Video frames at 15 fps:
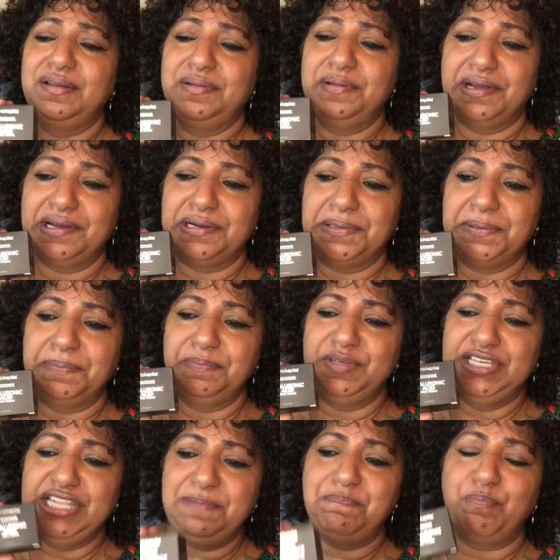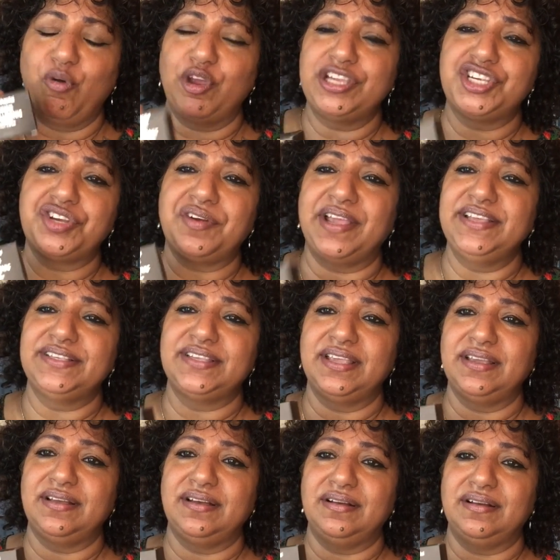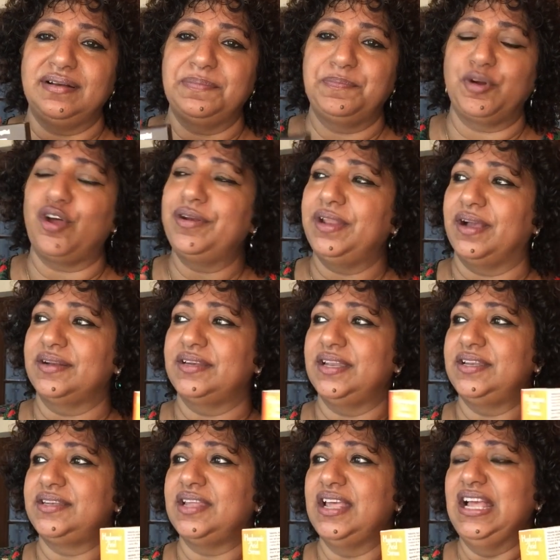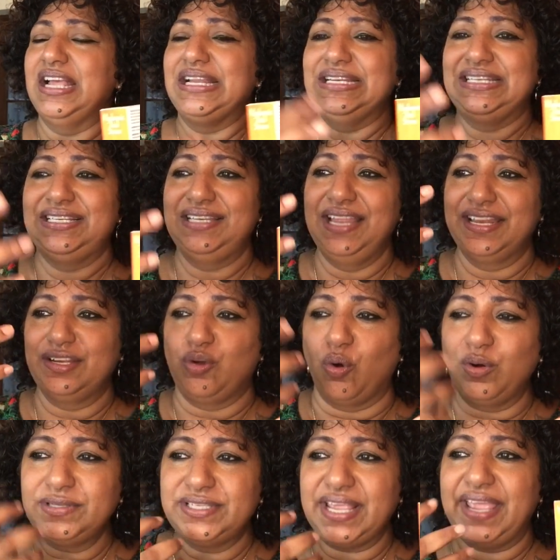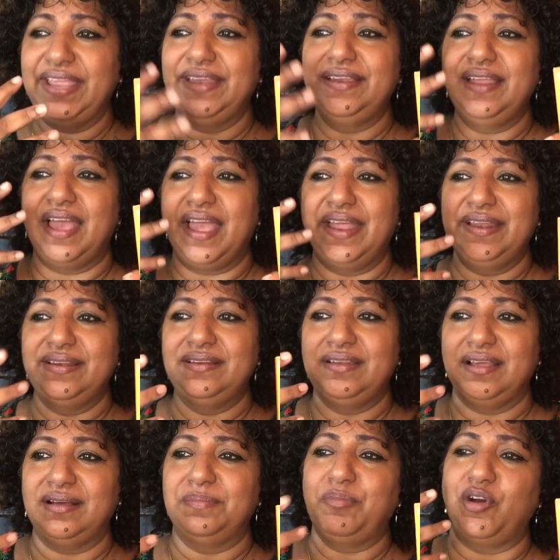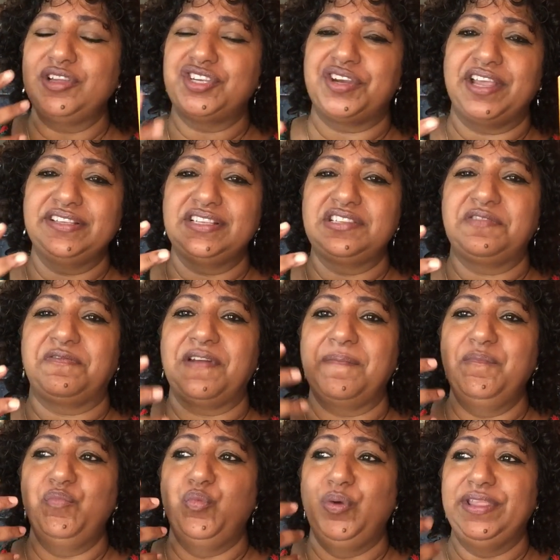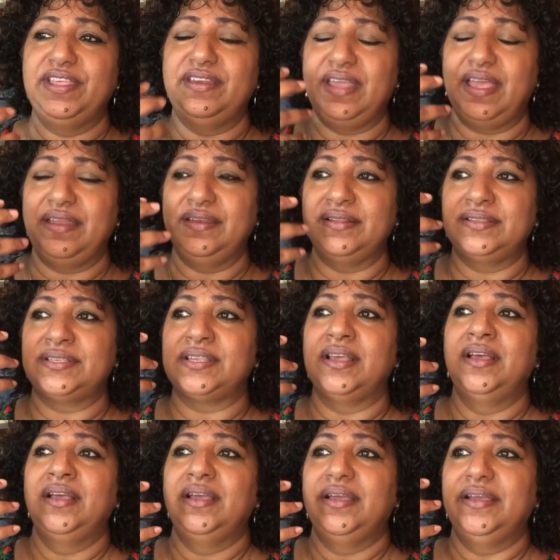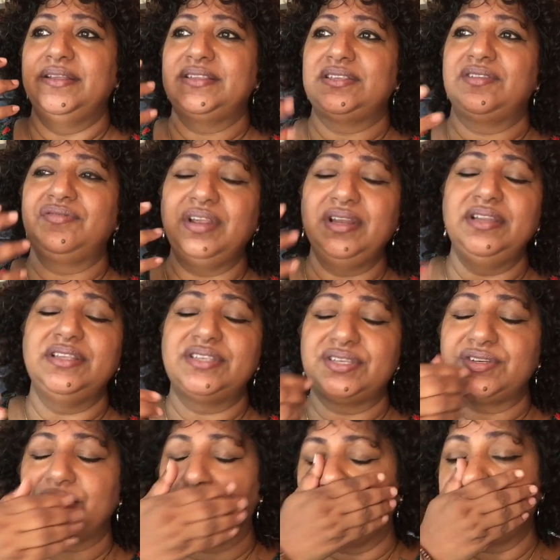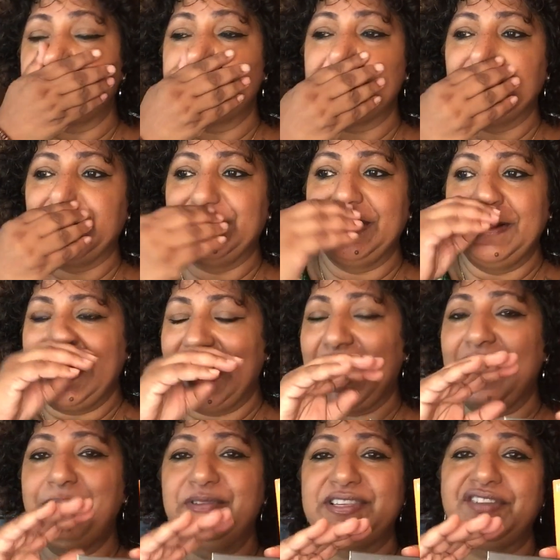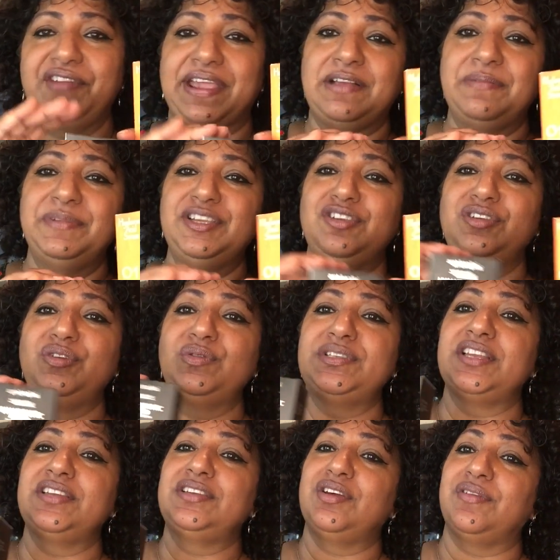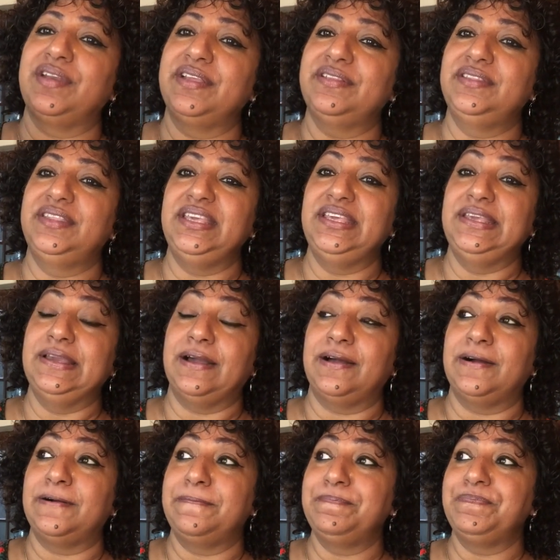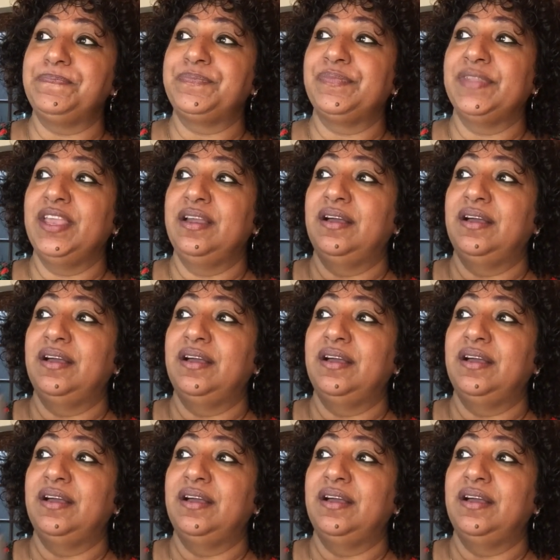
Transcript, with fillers: uh, deep moisturizing uh, product. It it goes in and uh, moisturizes from within, and it's it's really strong. So I recommend you use it during the um,